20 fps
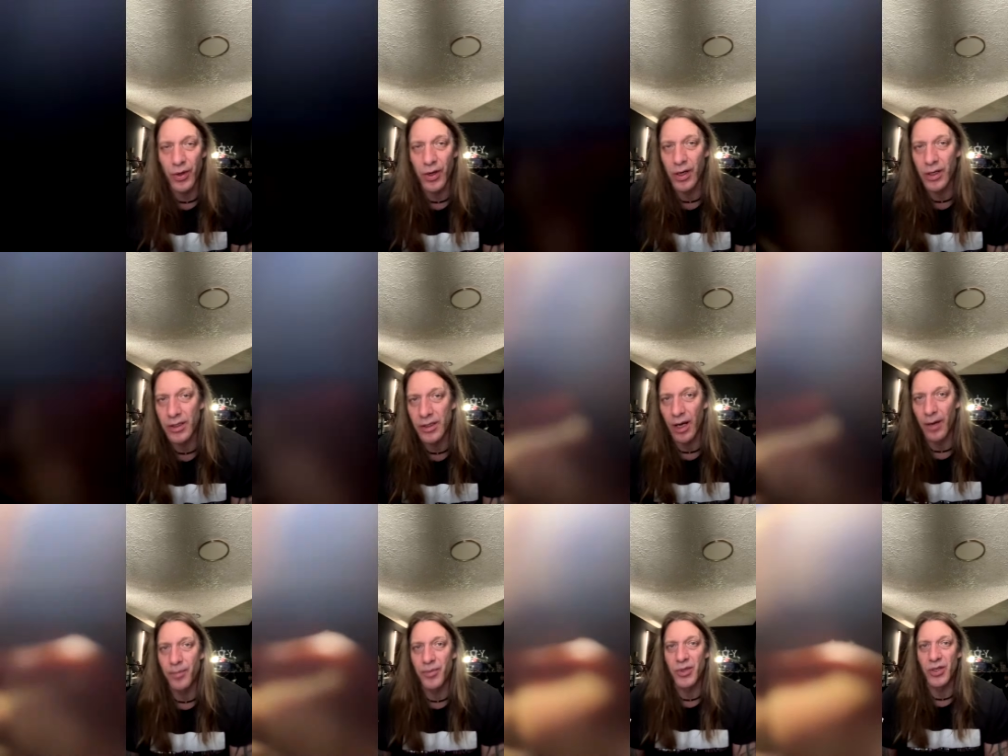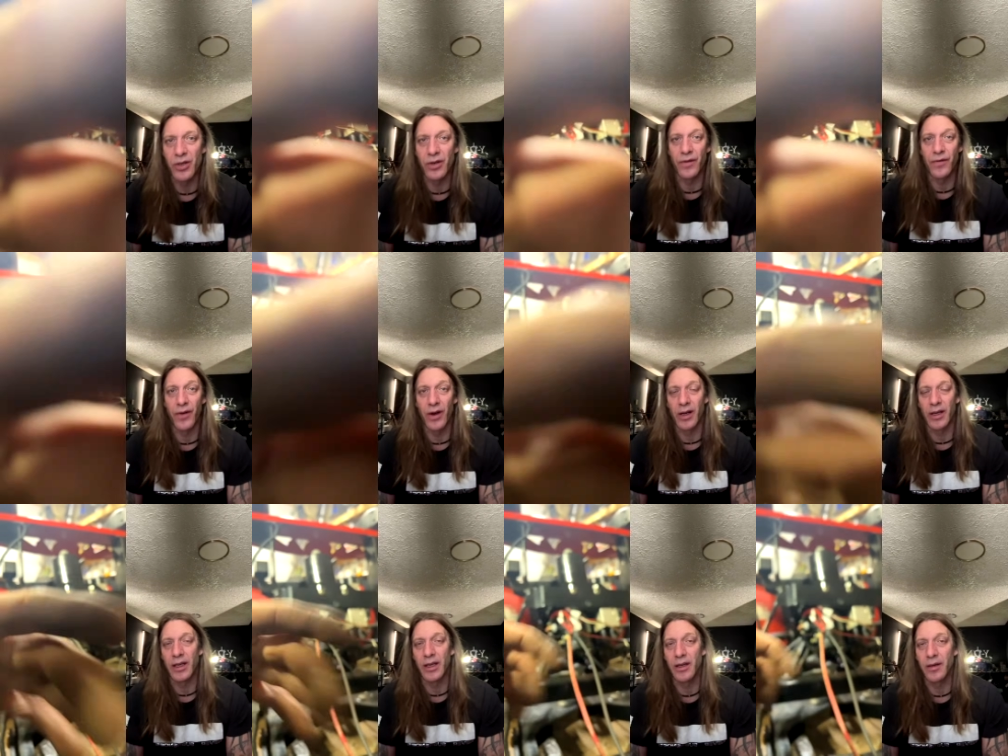hooked up to your
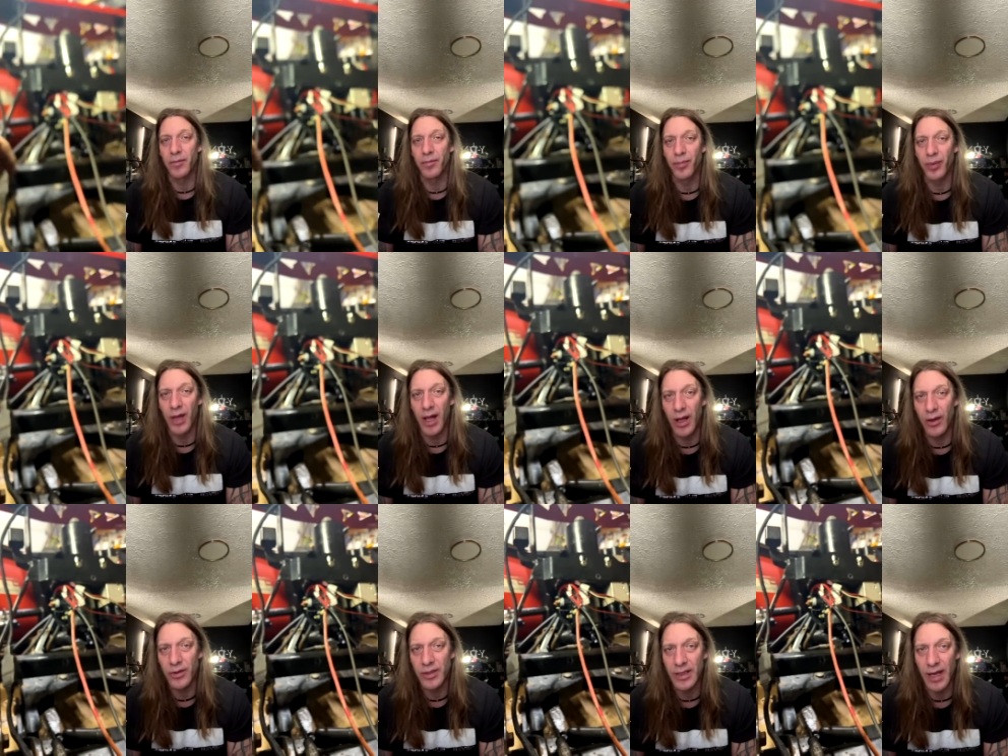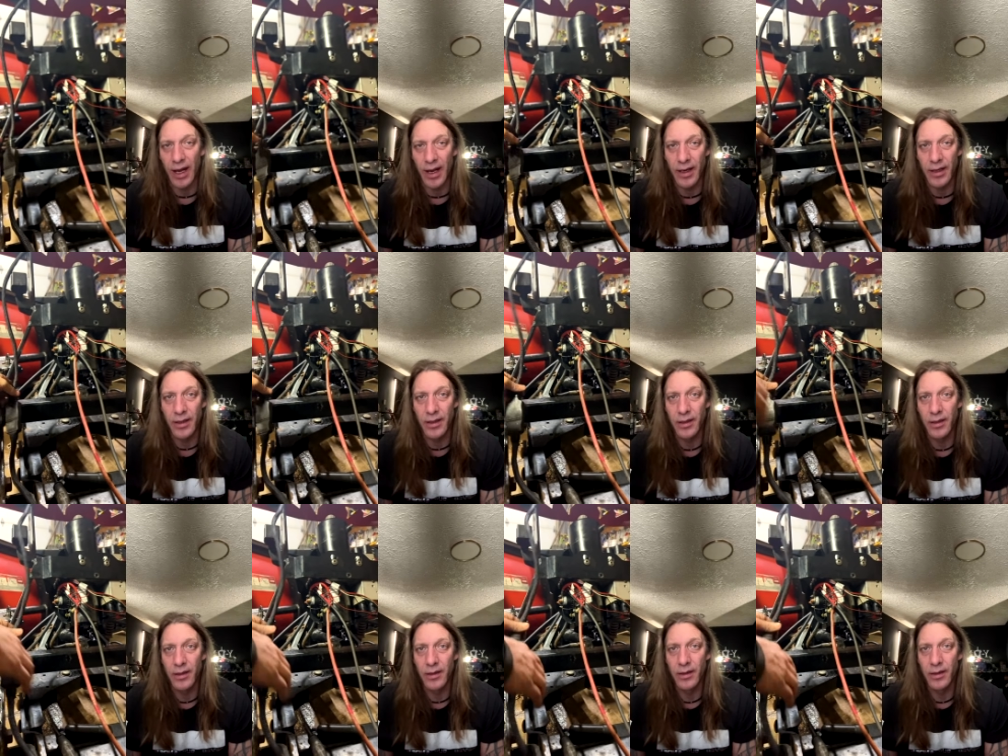fucking plow side.